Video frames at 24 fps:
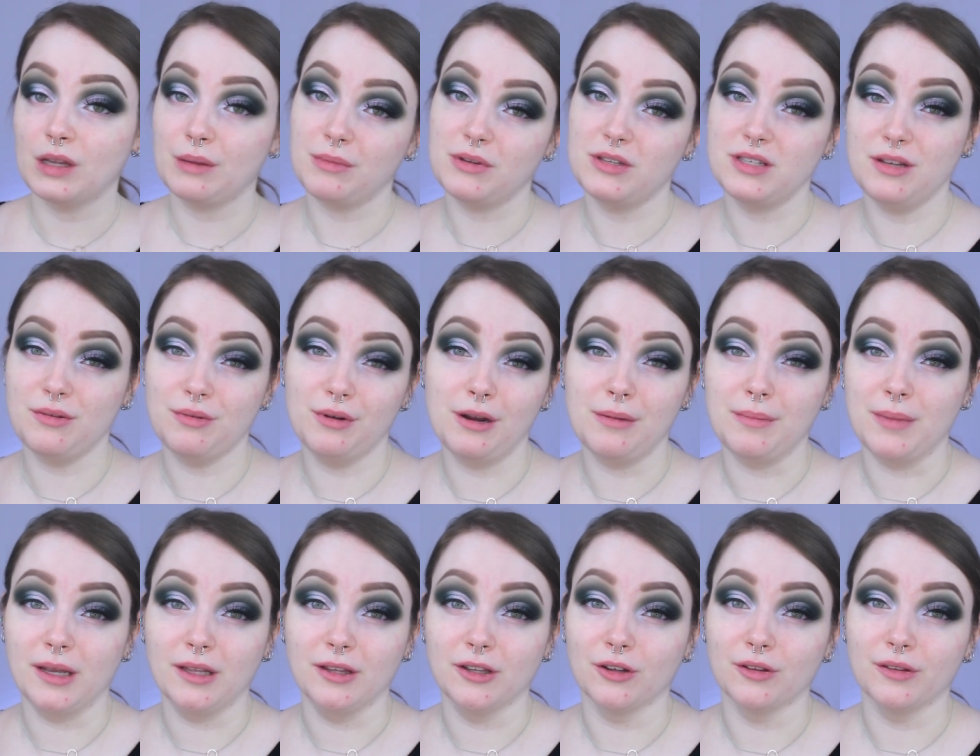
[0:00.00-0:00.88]
You see what I
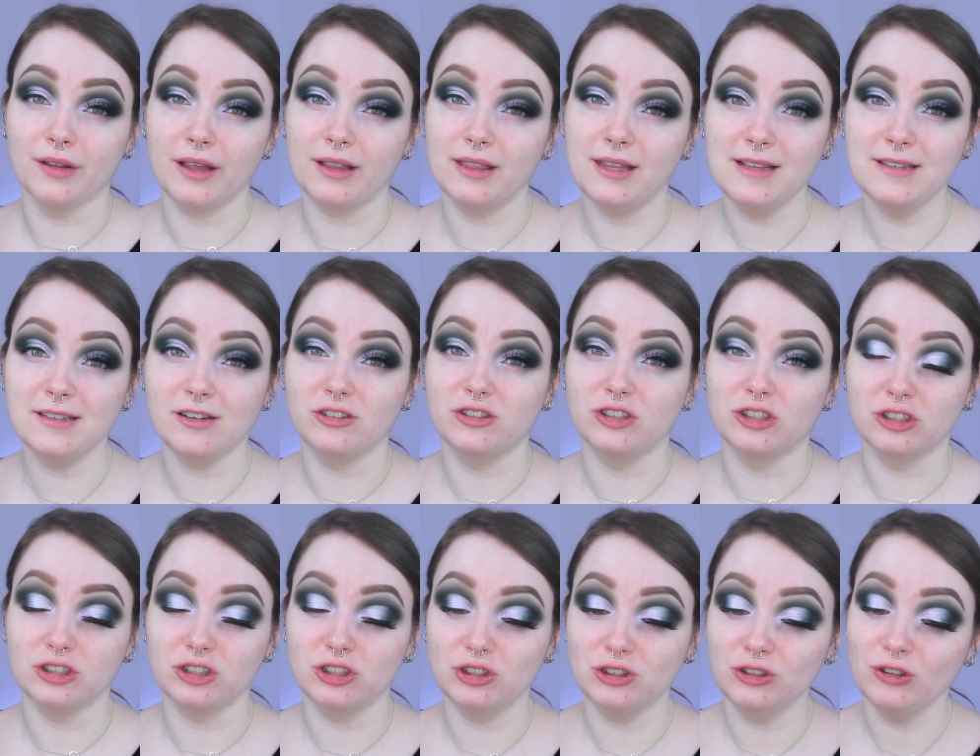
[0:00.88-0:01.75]
mean though? Like, these are
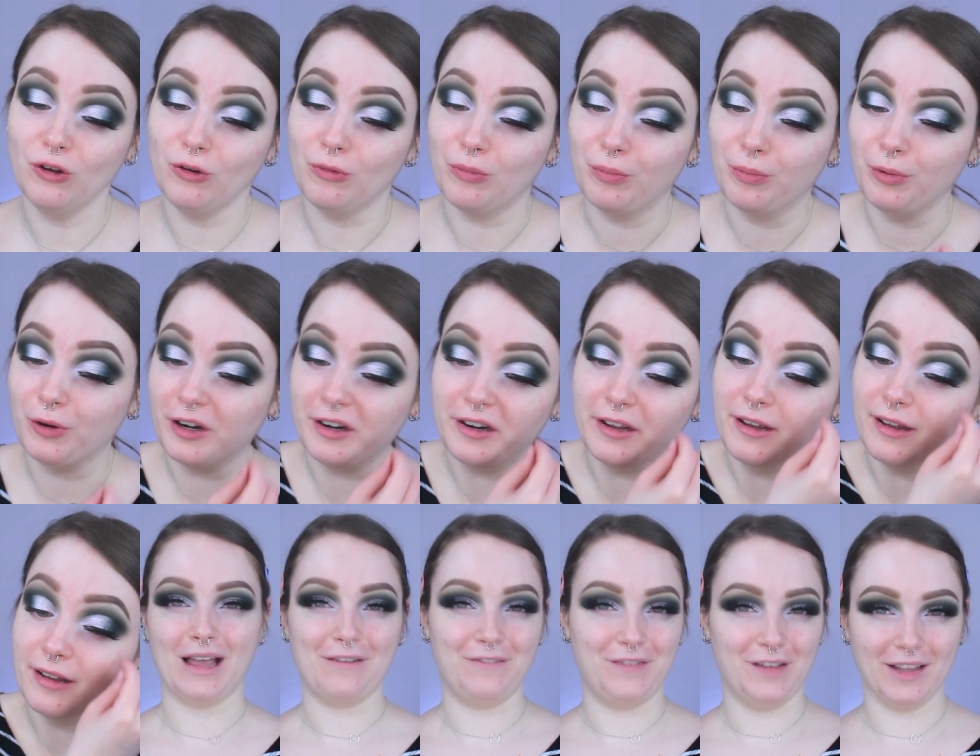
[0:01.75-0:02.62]
just so
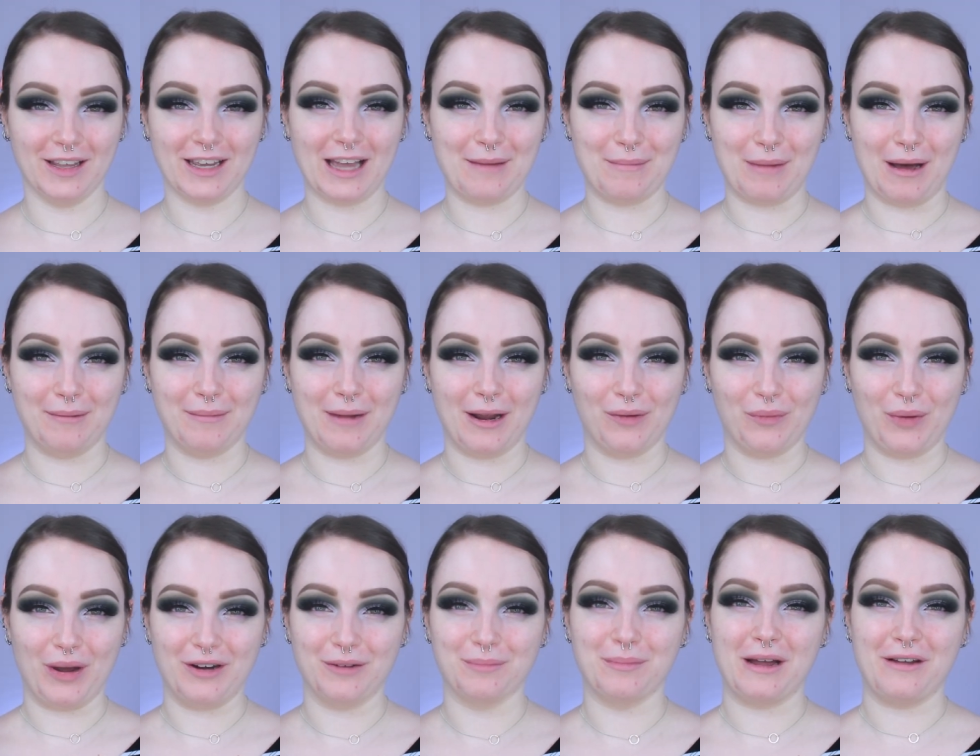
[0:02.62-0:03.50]
pretty. I feel like I'm on my
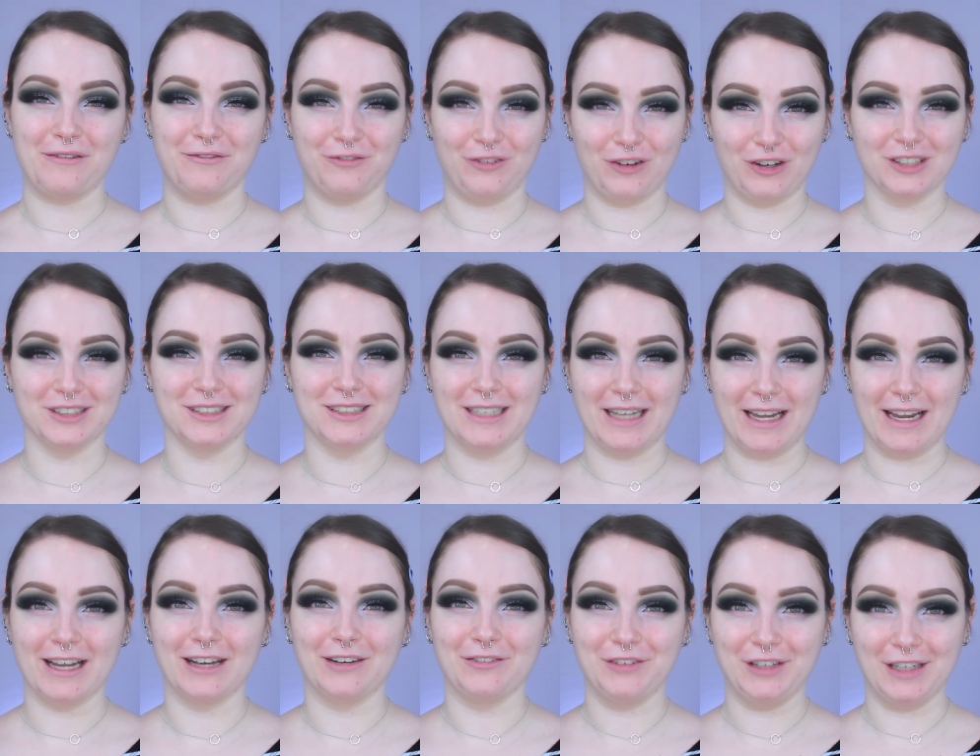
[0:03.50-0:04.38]
way to my first
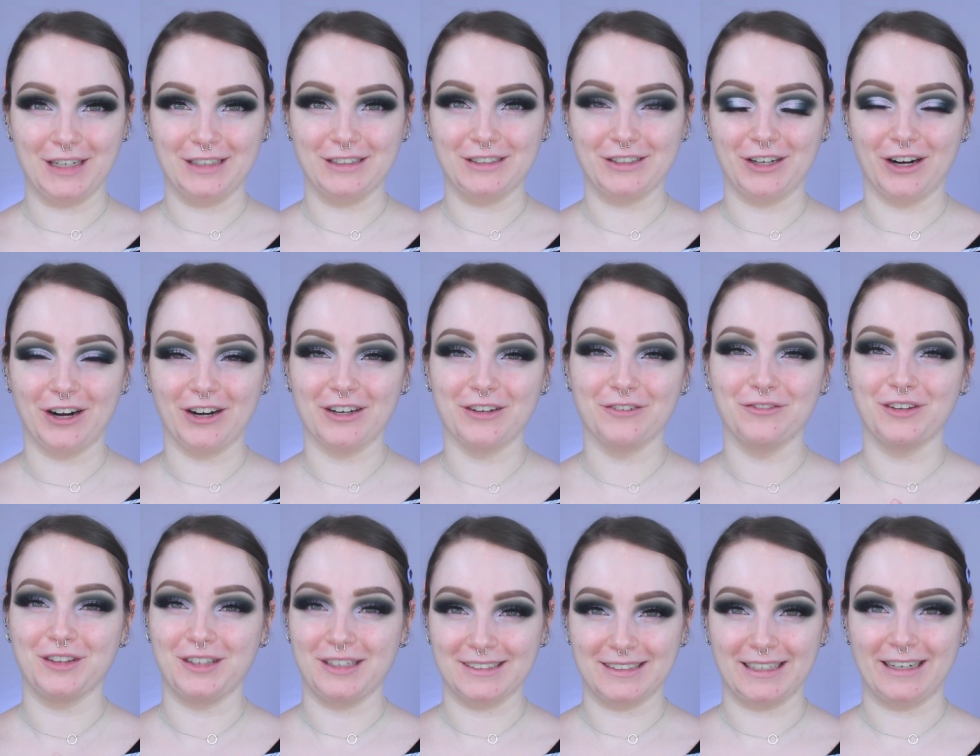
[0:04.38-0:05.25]
day of kindergarten
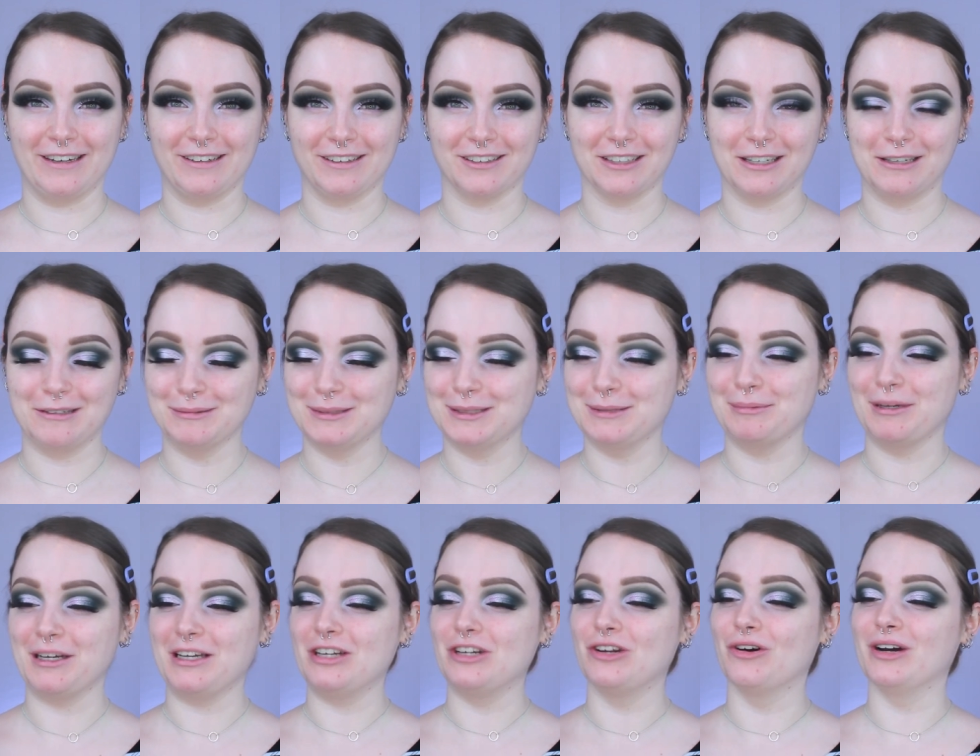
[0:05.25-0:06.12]
with these hair clips,
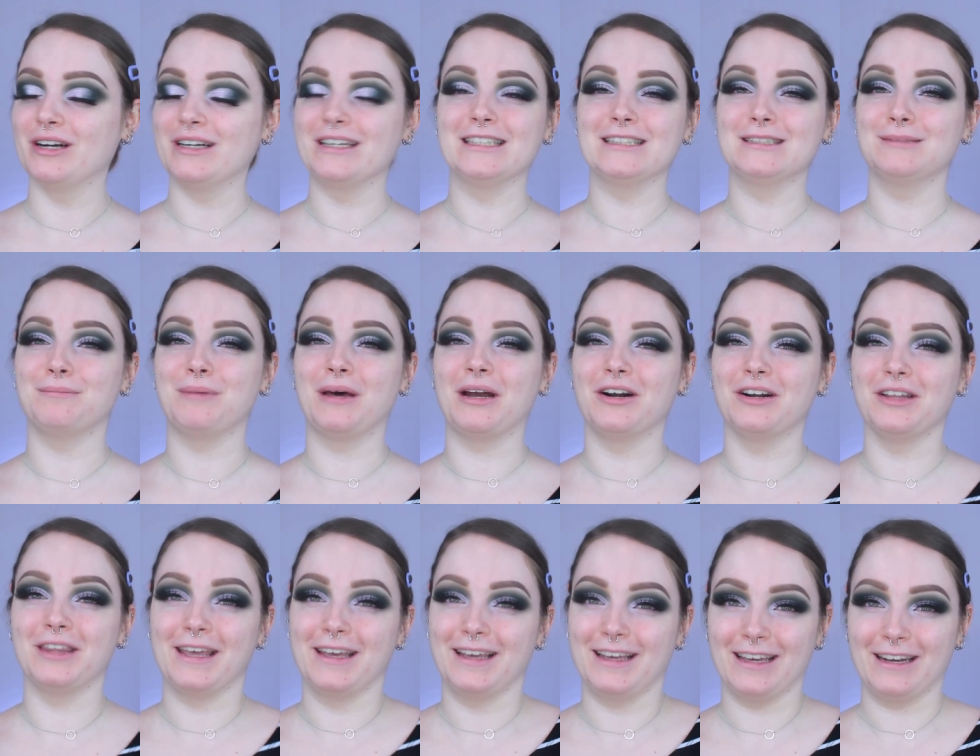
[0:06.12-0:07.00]
but you know what? It's better
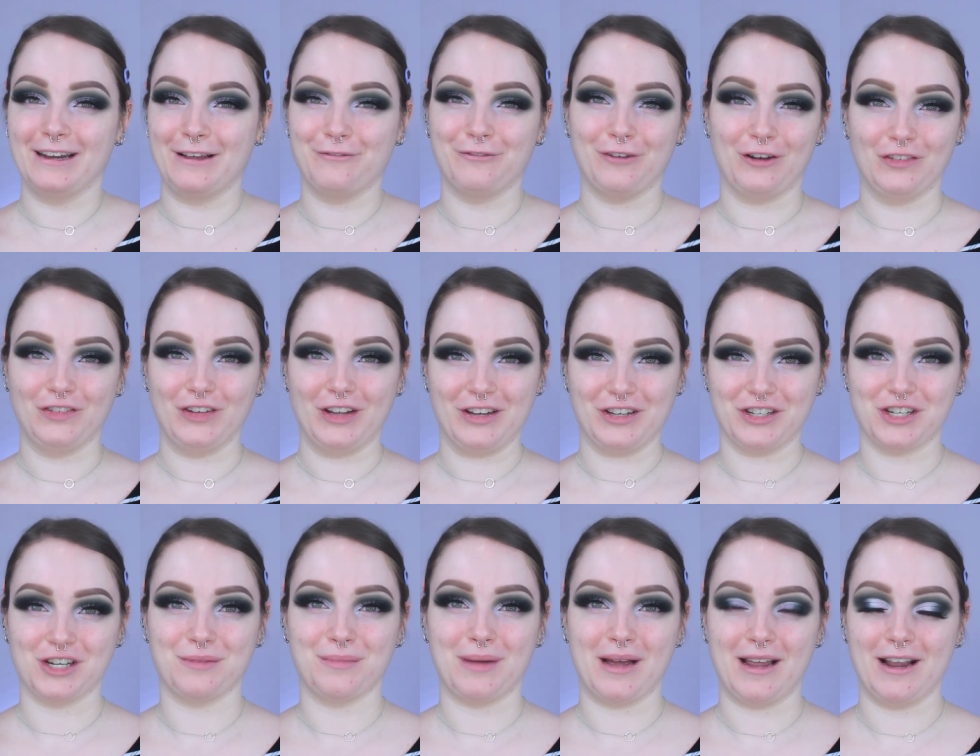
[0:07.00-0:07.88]
than getting
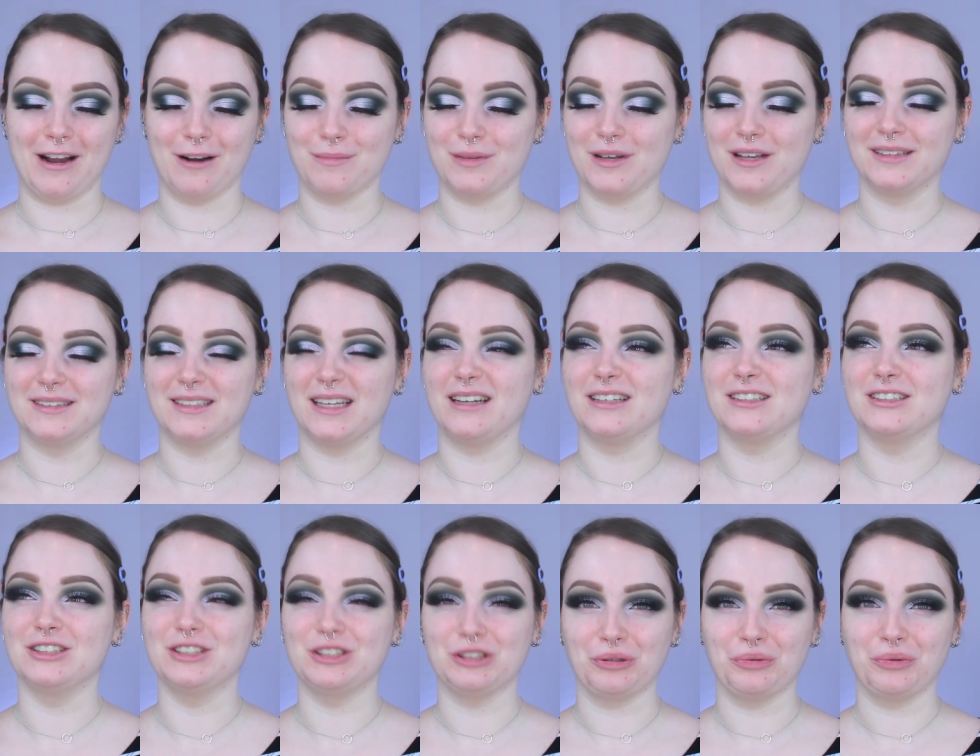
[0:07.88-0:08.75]
foundation in my hair because that
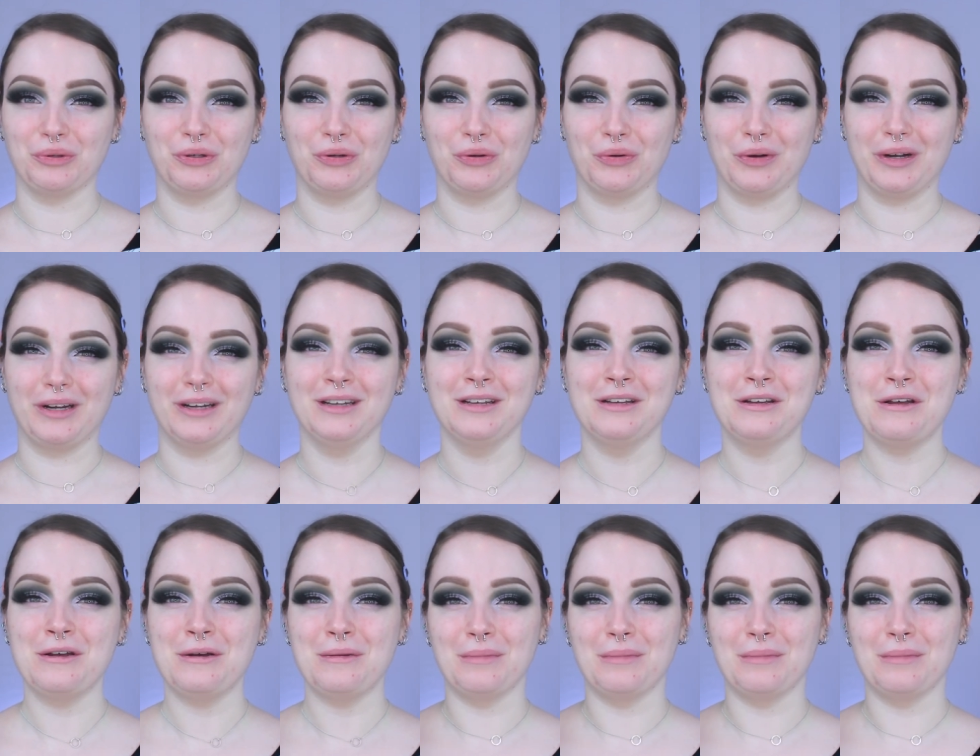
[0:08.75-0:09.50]
is so annoying.